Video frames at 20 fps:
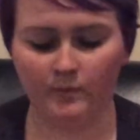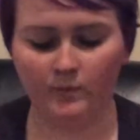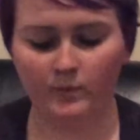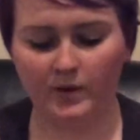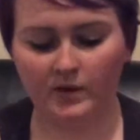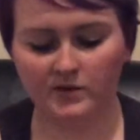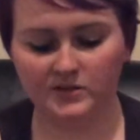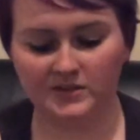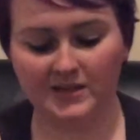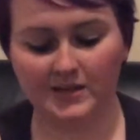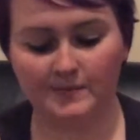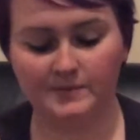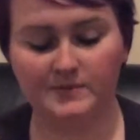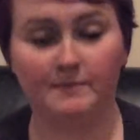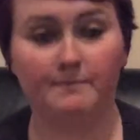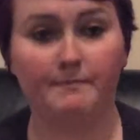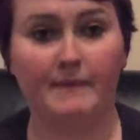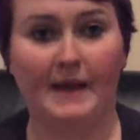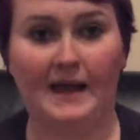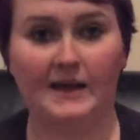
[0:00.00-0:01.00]
We also keep
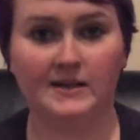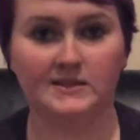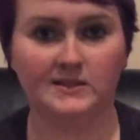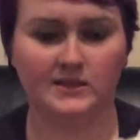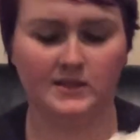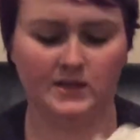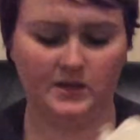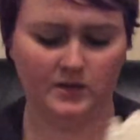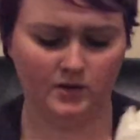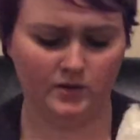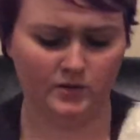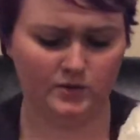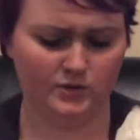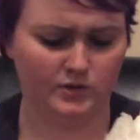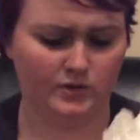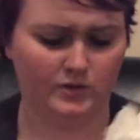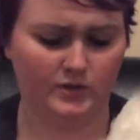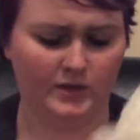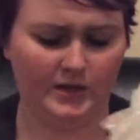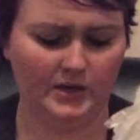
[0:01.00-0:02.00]
some bags in here
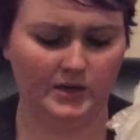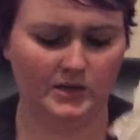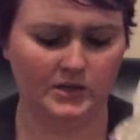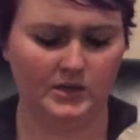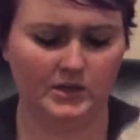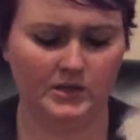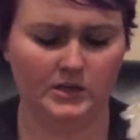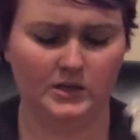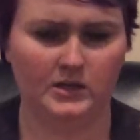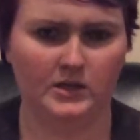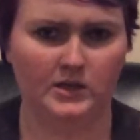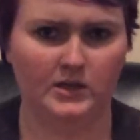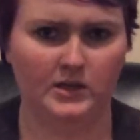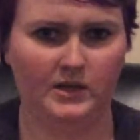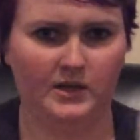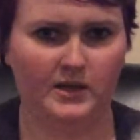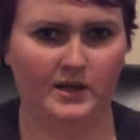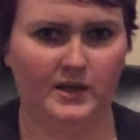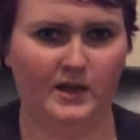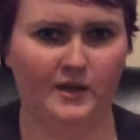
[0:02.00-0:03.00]
so that
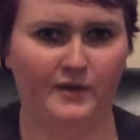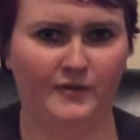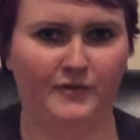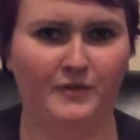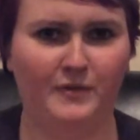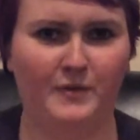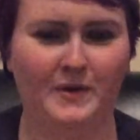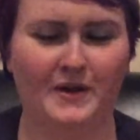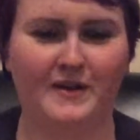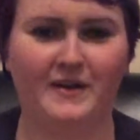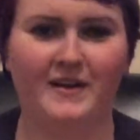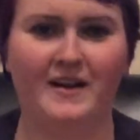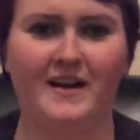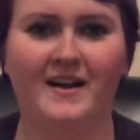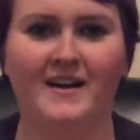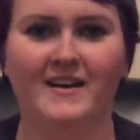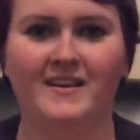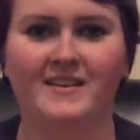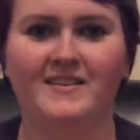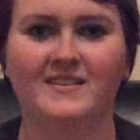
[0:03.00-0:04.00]
if
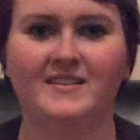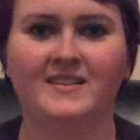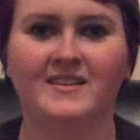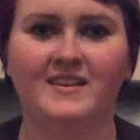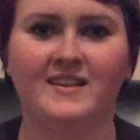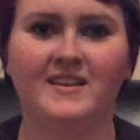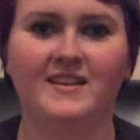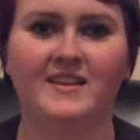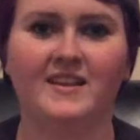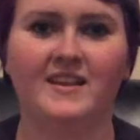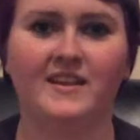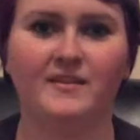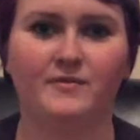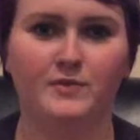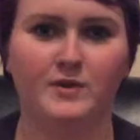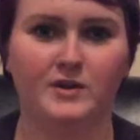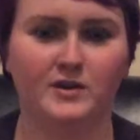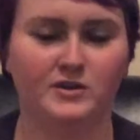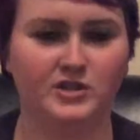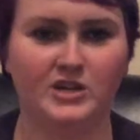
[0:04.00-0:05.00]

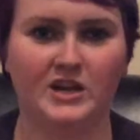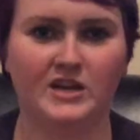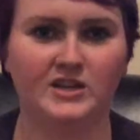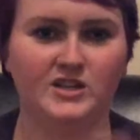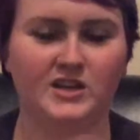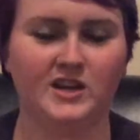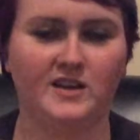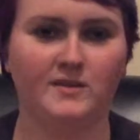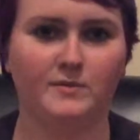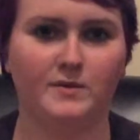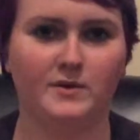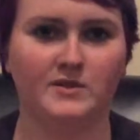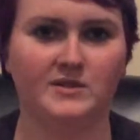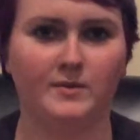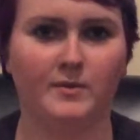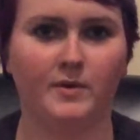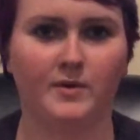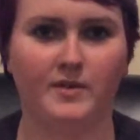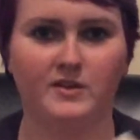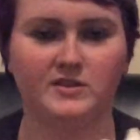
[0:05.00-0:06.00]
we're changing it and we're
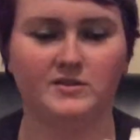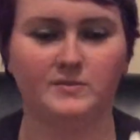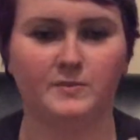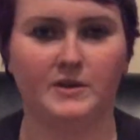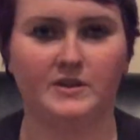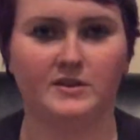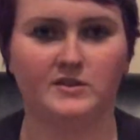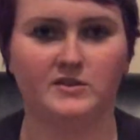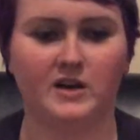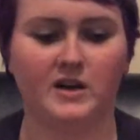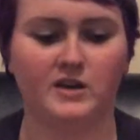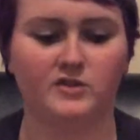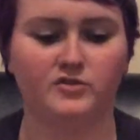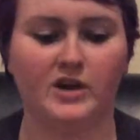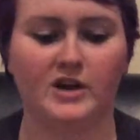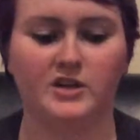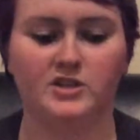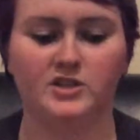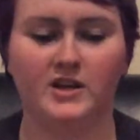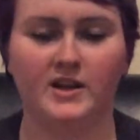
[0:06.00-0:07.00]
somewhere where there's not a
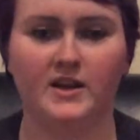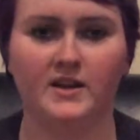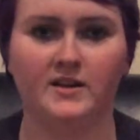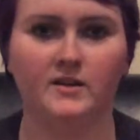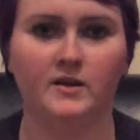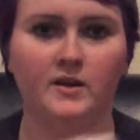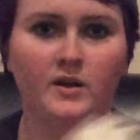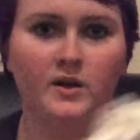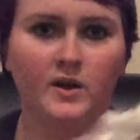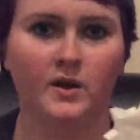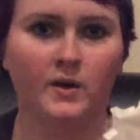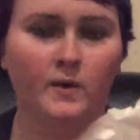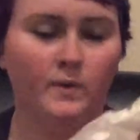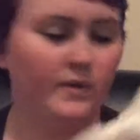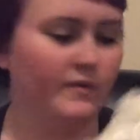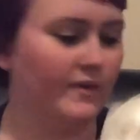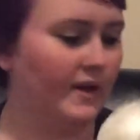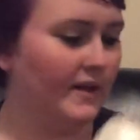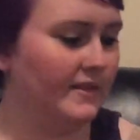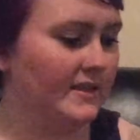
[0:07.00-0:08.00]
trash can,
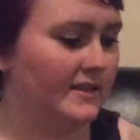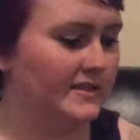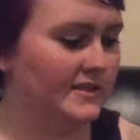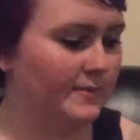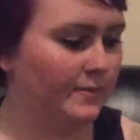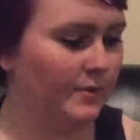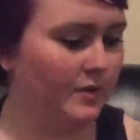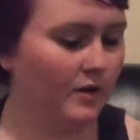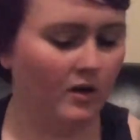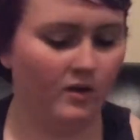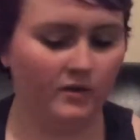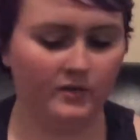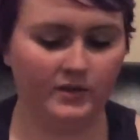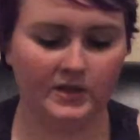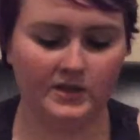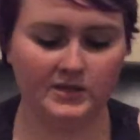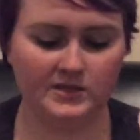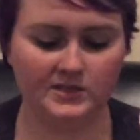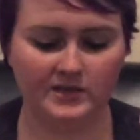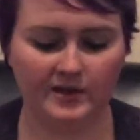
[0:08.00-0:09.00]
we've got this to put all
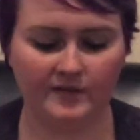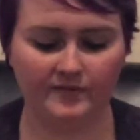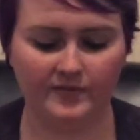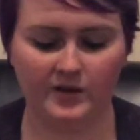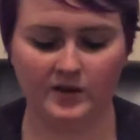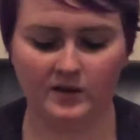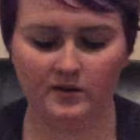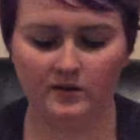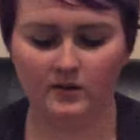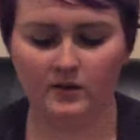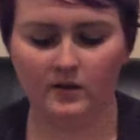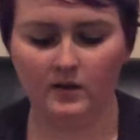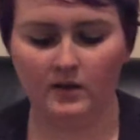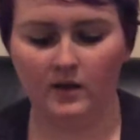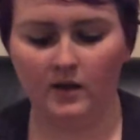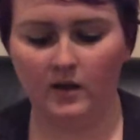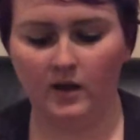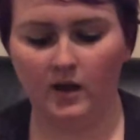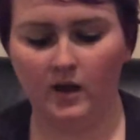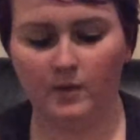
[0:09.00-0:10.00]
the stuff
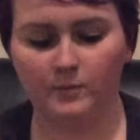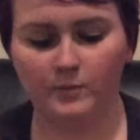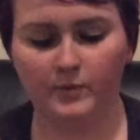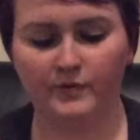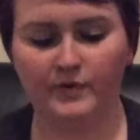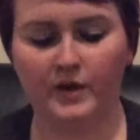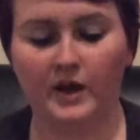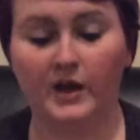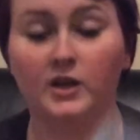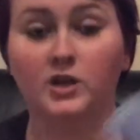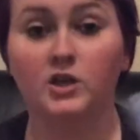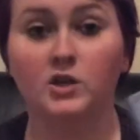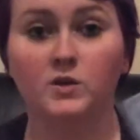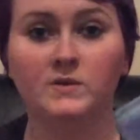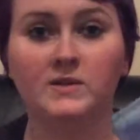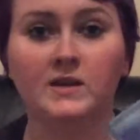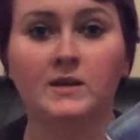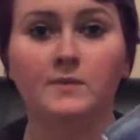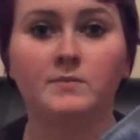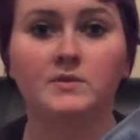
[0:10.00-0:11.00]
in. We've got
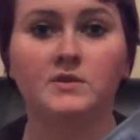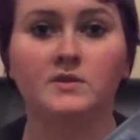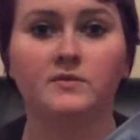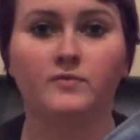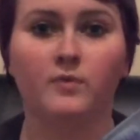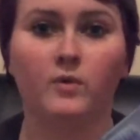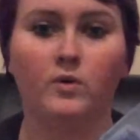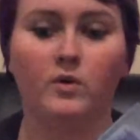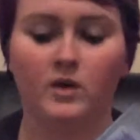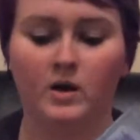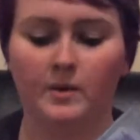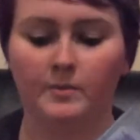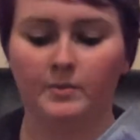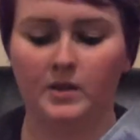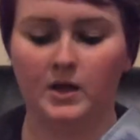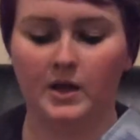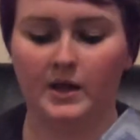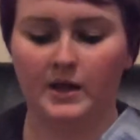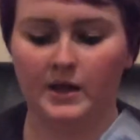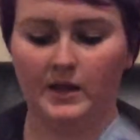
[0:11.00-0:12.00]
Q-tips for
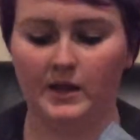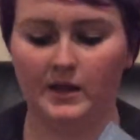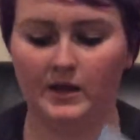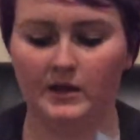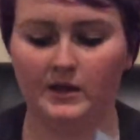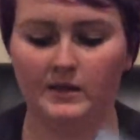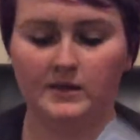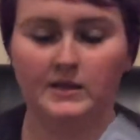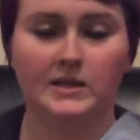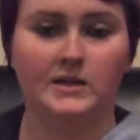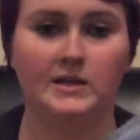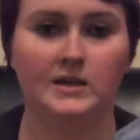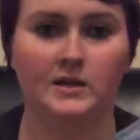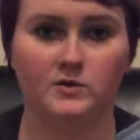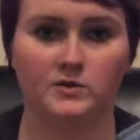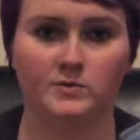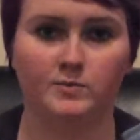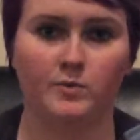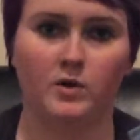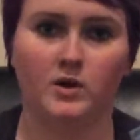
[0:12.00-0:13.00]
applying the
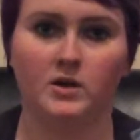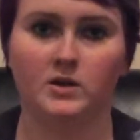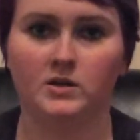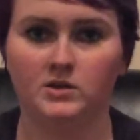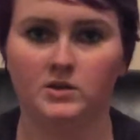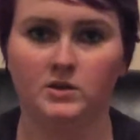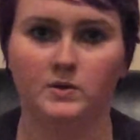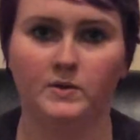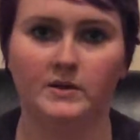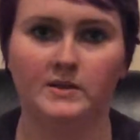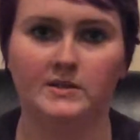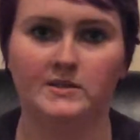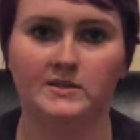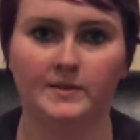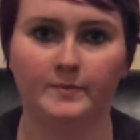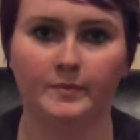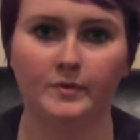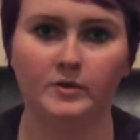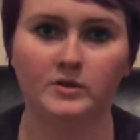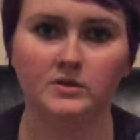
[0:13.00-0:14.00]
Neosporin to his
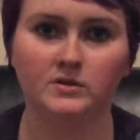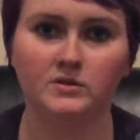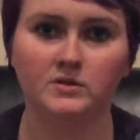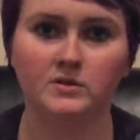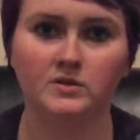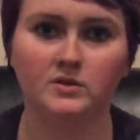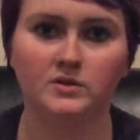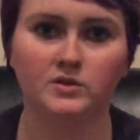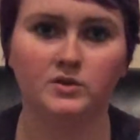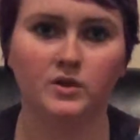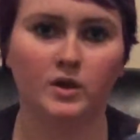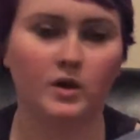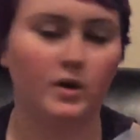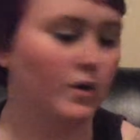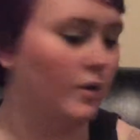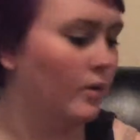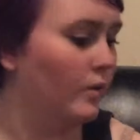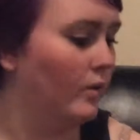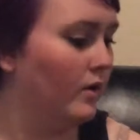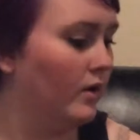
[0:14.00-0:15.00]
nipples,
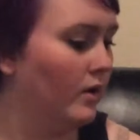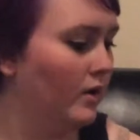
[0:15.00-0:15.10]
so